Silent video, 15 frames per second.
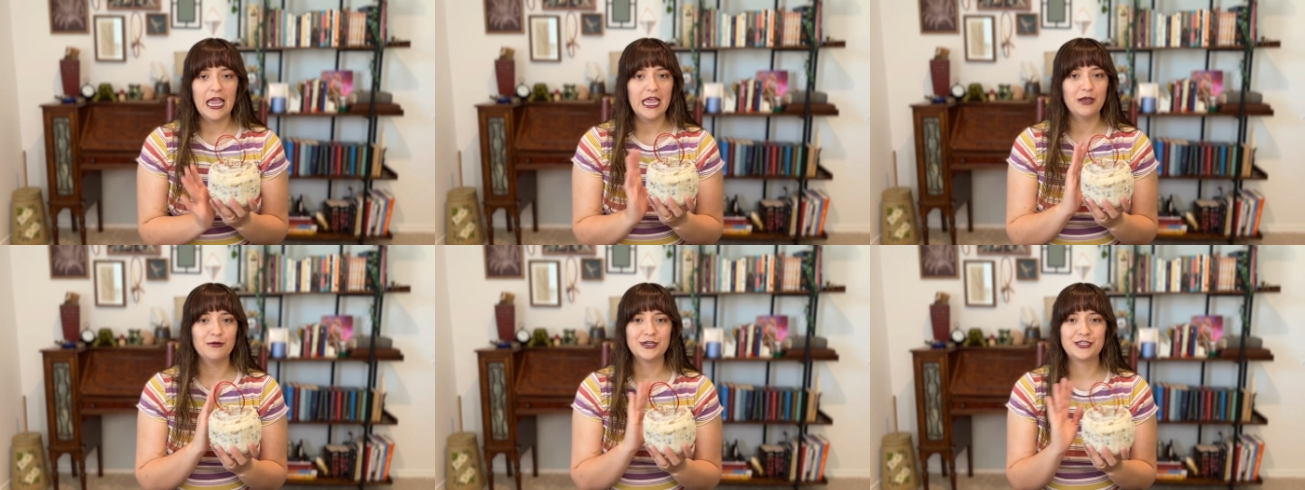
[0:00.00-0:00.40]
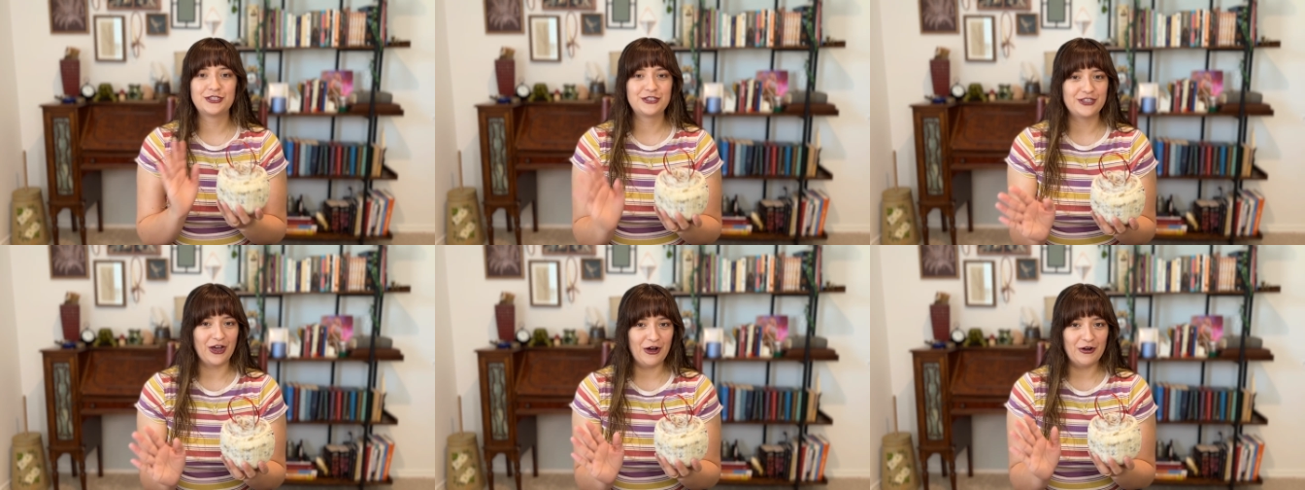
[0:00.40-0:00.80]
It was
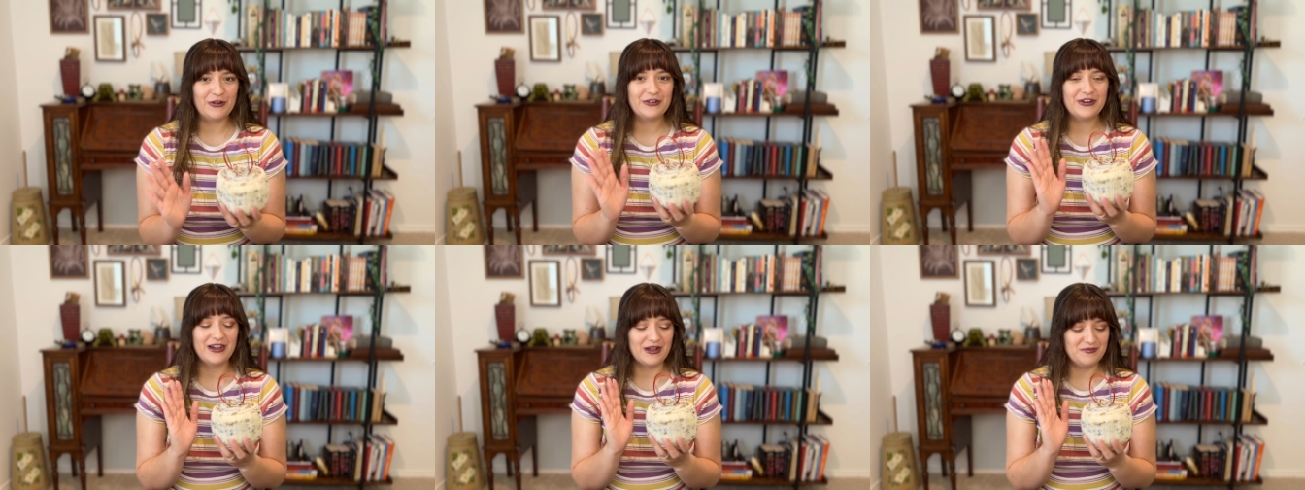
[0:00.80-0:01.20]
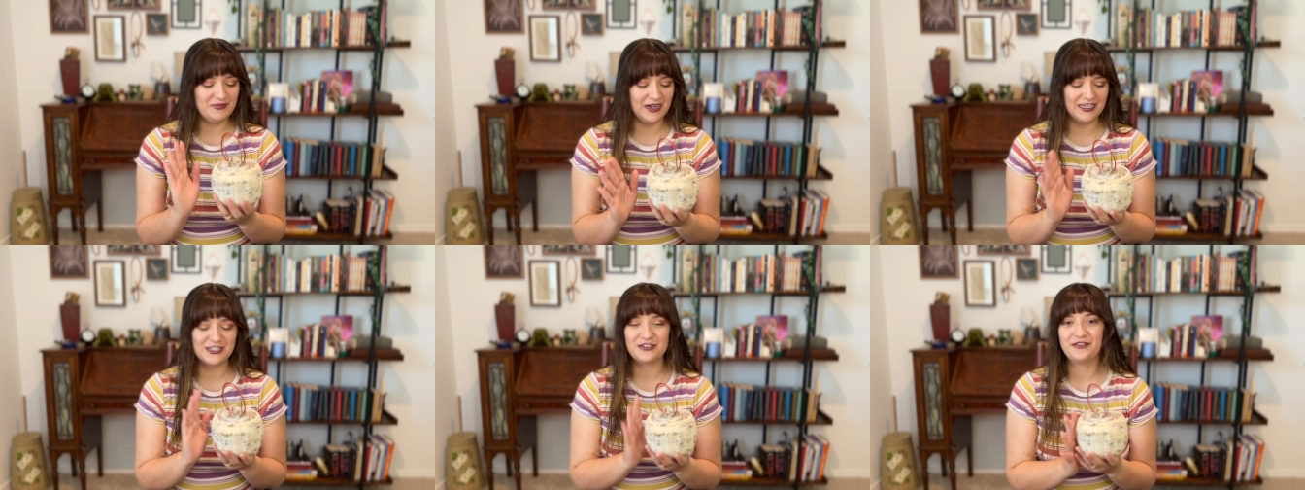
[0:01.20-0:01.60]
so
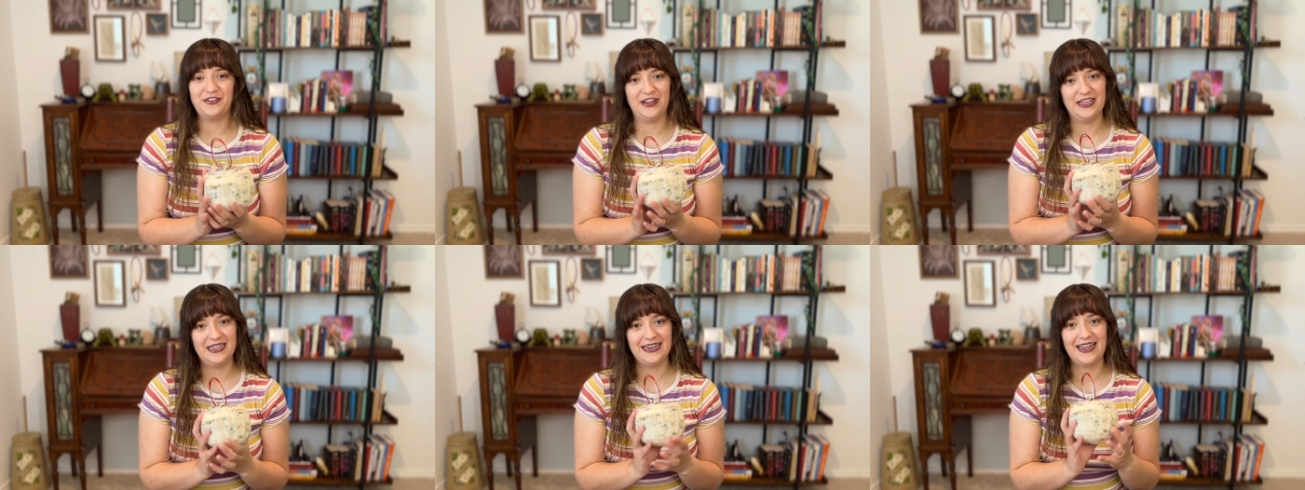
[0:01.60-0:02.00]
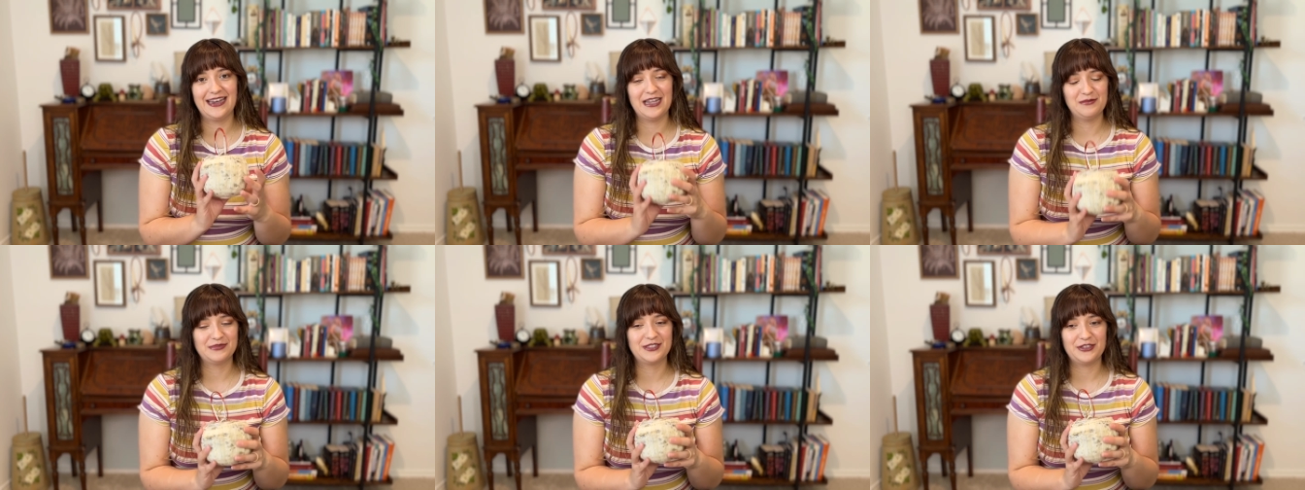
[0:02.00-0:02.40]
much fun, and
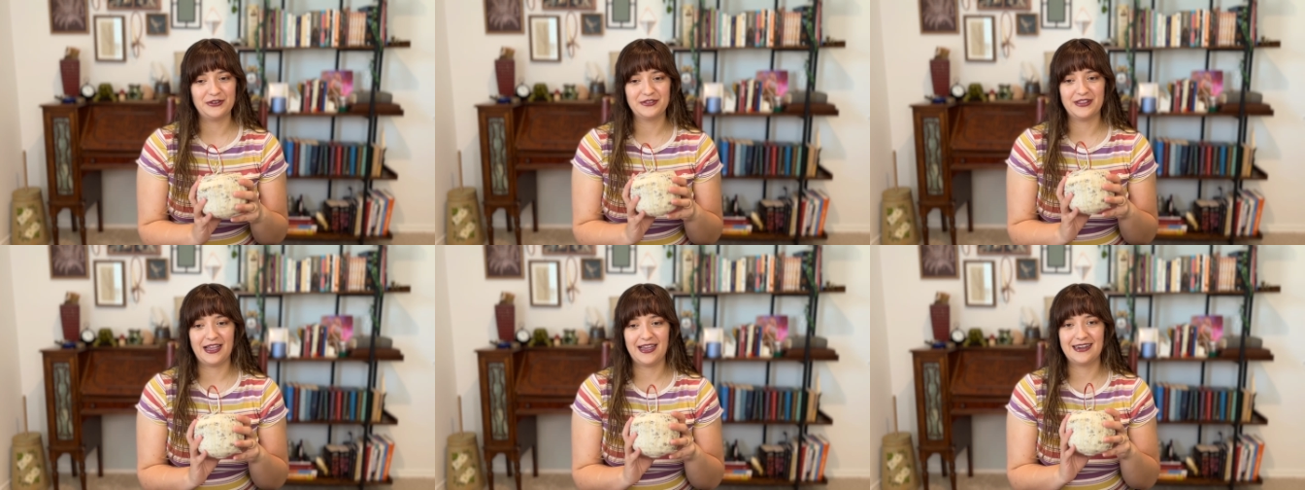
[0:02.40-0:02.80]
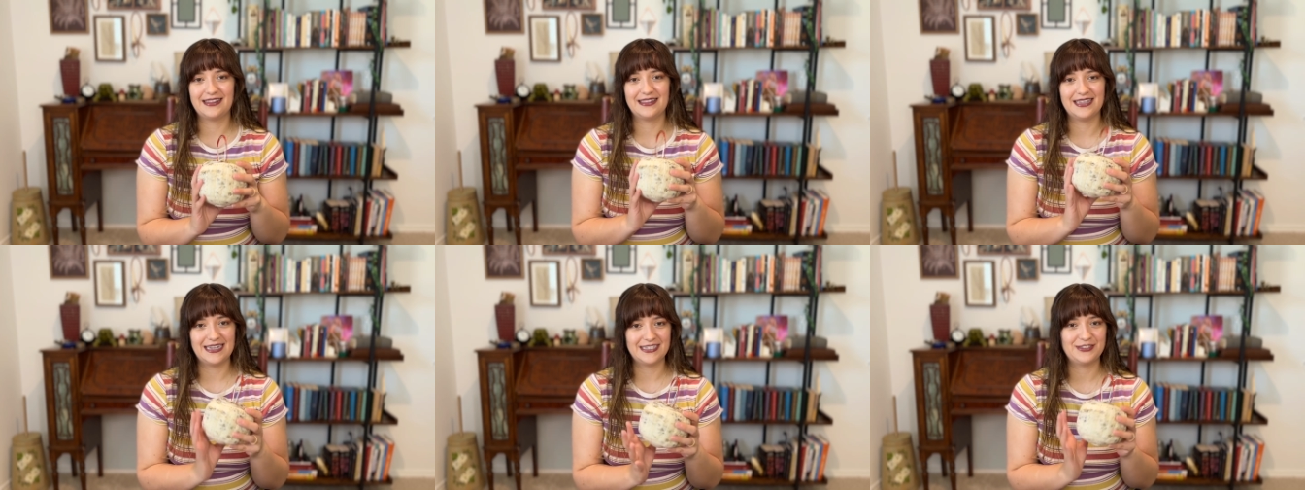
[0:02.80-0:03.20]
I'm so glad
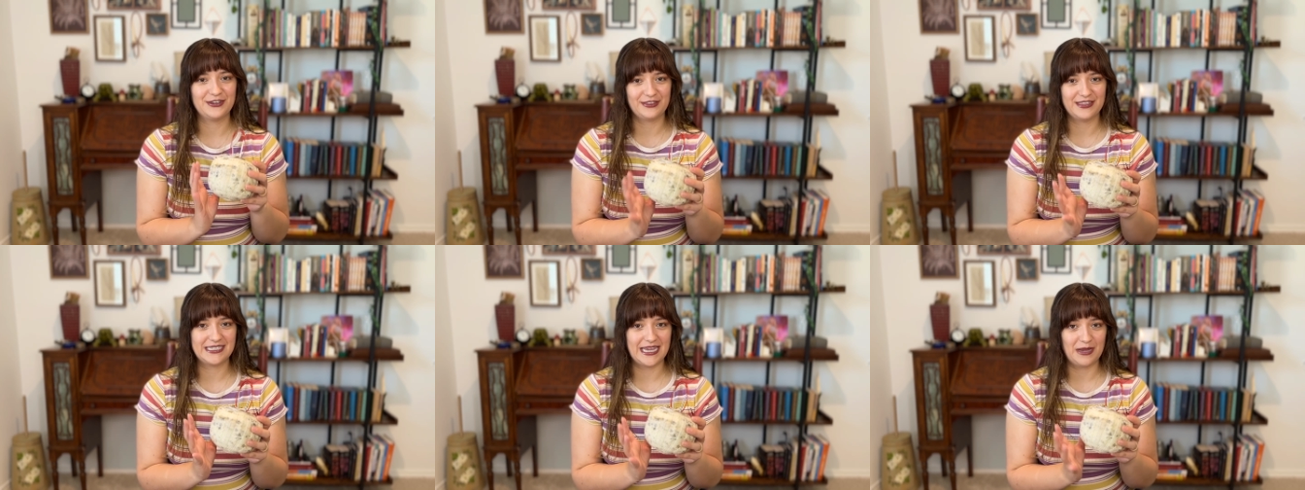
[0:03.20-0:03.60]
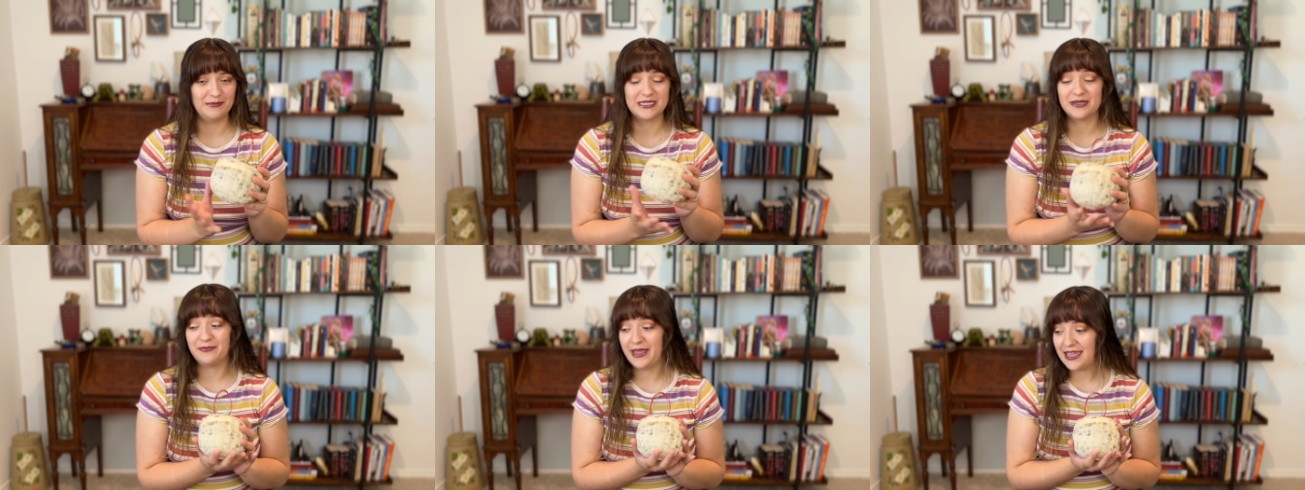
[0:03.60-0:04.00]
that I took the time
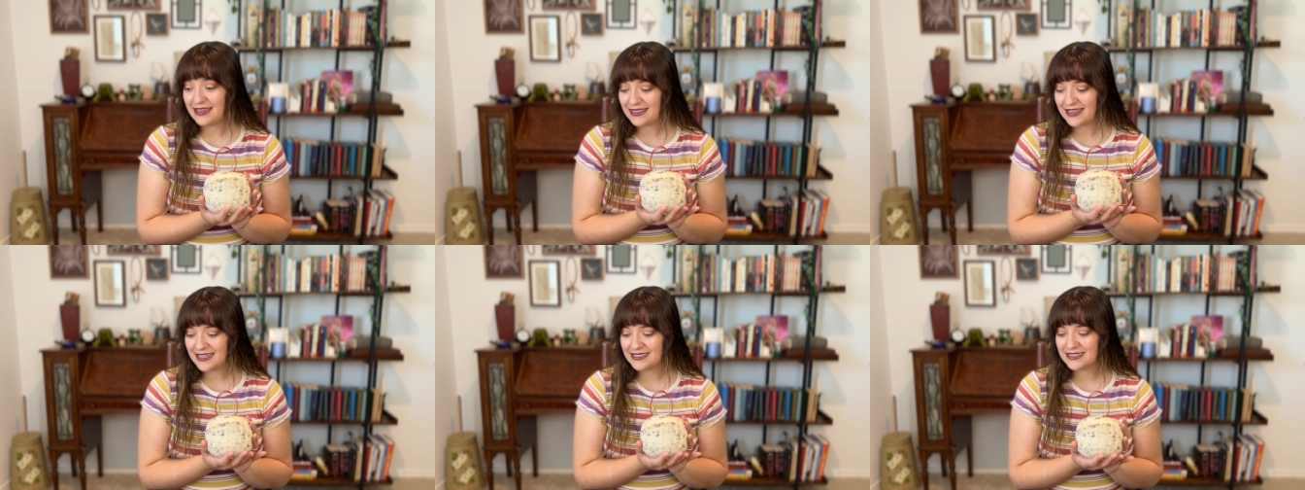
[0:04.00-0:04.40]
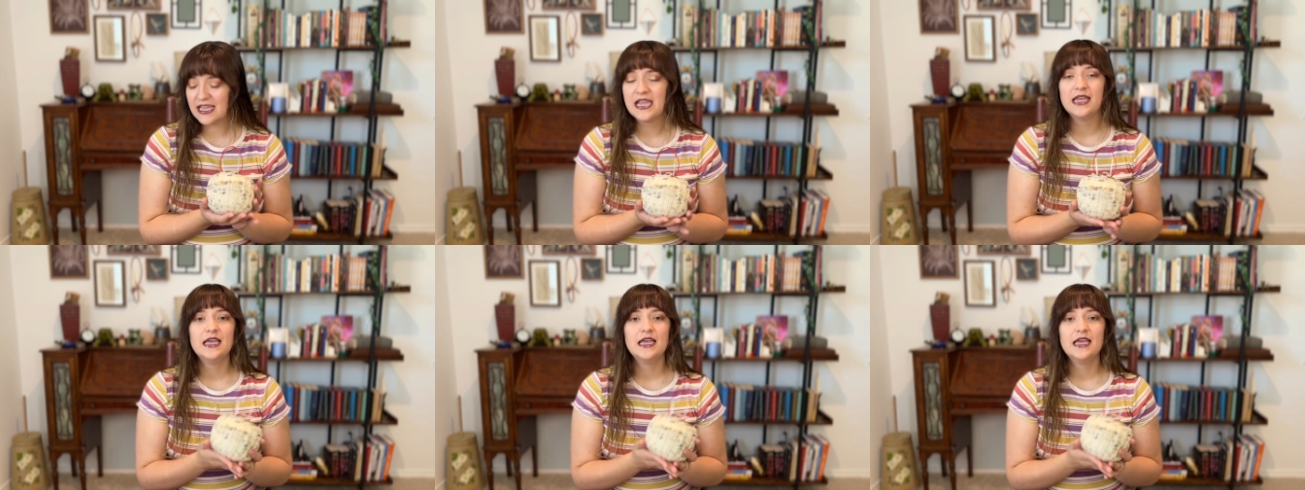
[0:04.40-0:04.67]
to make these,